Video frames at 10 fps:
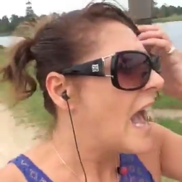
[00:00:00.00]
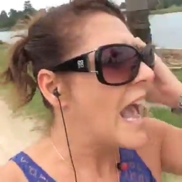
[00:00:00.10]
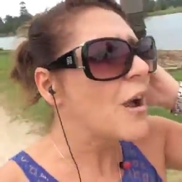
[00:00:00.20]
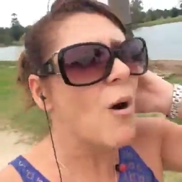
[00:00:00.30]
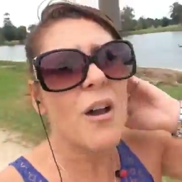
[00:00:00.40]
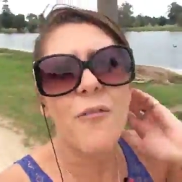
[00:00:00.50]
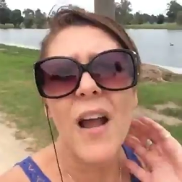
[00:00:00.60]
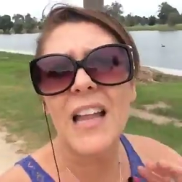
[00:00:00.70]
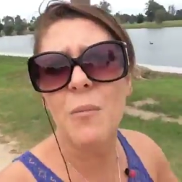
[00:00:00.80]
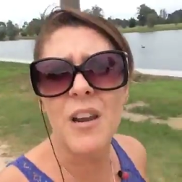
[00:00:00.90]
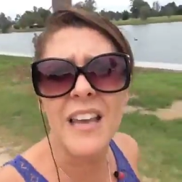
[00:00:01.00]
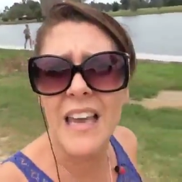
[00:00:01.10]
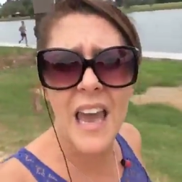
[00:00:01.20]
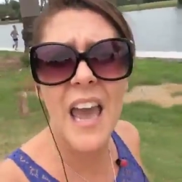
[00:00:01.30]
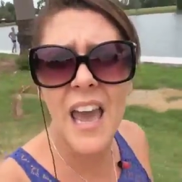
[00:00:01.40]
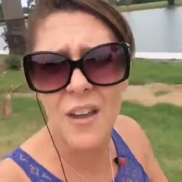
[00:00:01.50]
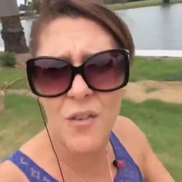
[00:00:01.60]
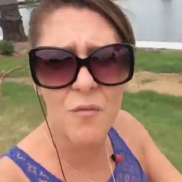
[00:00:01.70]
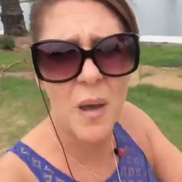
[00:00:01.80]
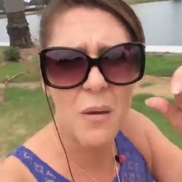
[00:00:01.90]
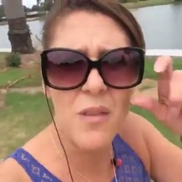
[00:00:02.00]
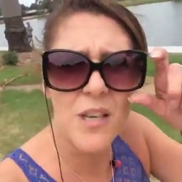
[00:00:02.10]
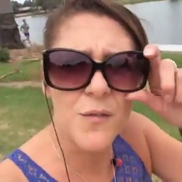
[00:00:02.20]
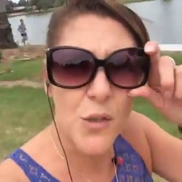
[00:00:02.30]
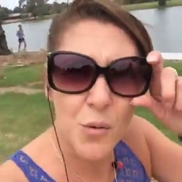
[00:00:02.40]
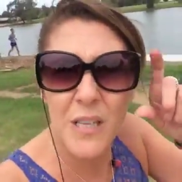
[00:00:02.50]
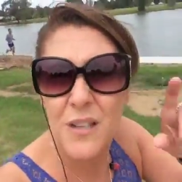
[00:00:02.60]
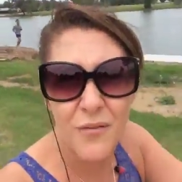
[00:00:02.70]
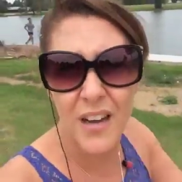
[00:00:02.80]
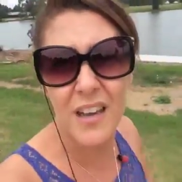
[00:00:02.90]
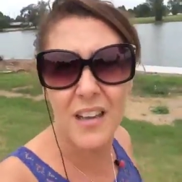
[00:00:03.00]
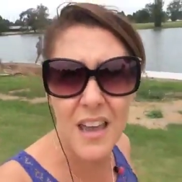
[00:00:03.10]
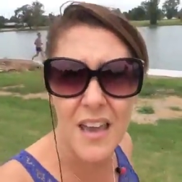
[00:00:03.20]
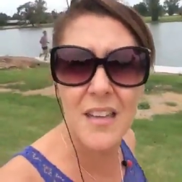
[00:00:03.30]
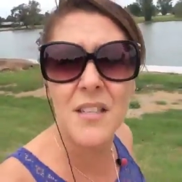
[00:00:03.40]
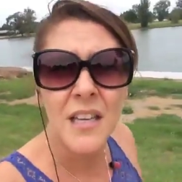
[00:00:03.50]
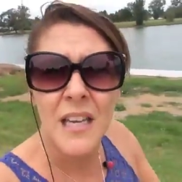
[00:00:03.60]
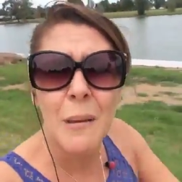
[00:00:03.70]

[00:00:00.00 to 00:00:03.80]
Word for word: And quite frankly, we don't care if you've been with us for 20 fucking years.